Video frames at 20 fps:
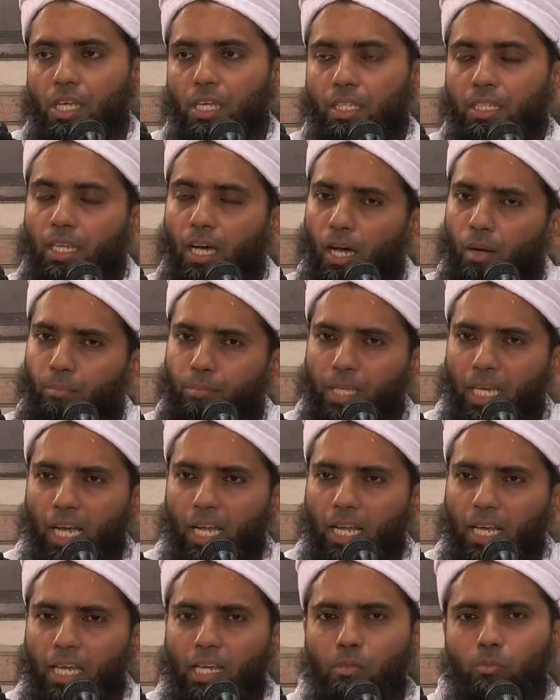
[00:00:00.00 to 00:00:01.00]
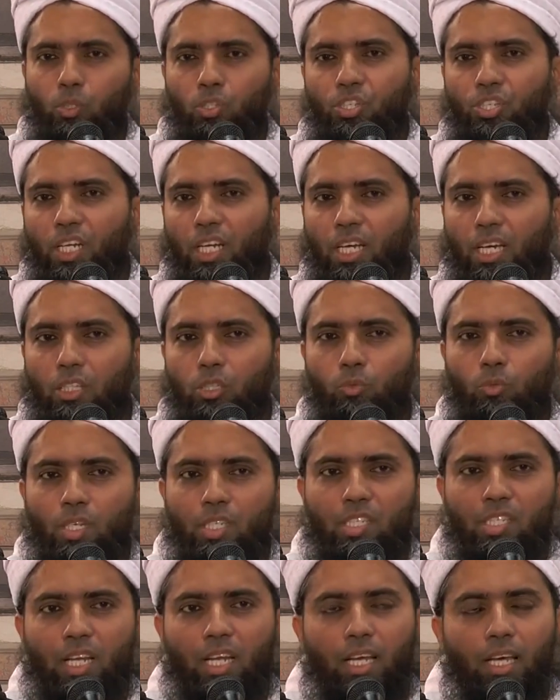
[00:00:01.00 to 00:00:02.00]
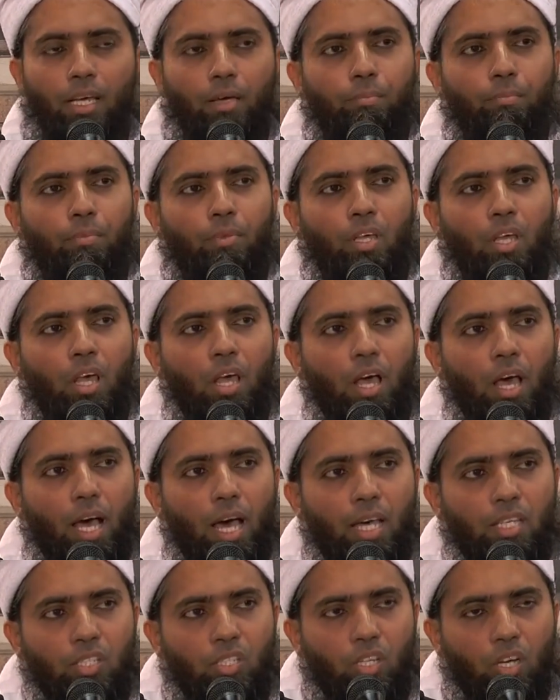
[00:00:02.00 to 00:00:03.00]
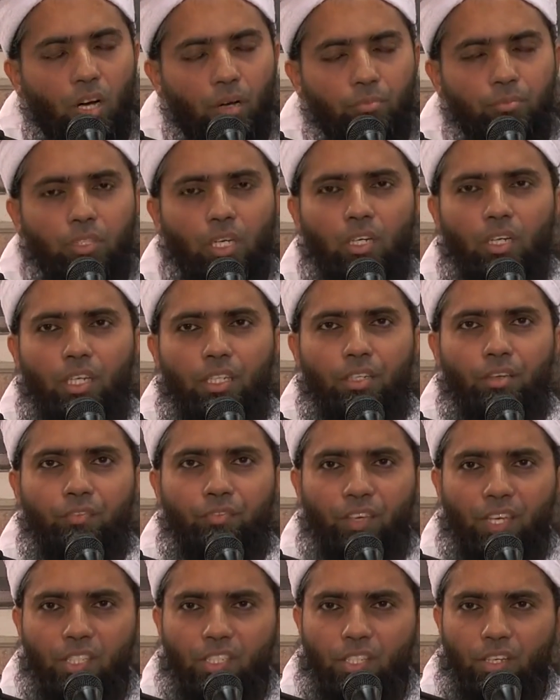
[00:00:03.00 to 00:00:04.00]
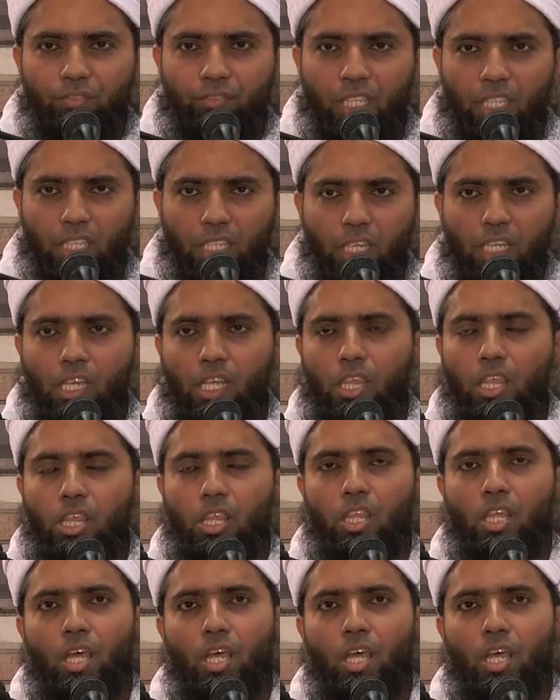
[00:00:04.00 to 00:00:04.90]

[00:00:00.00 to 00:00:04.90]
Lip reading: The Anbiya alayhimu salatu wassalam has come down on the face of the earth,